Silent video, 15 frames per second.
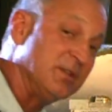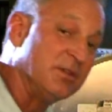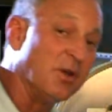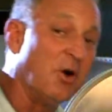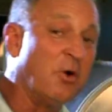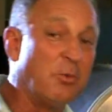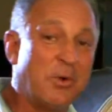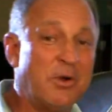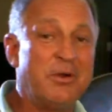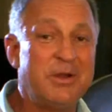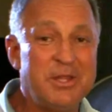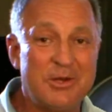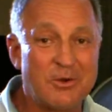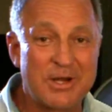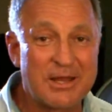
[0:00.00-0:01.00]
Don't
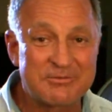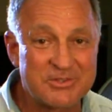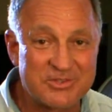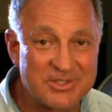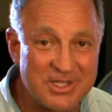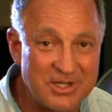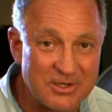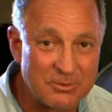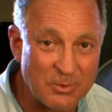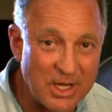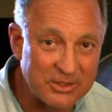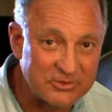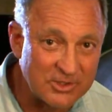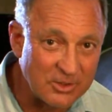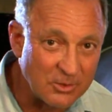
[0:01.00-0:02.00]
worry, you don't have to sit here and
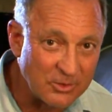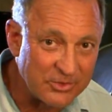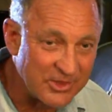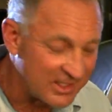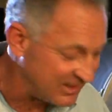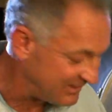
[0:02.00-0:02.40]
watch the whole thing.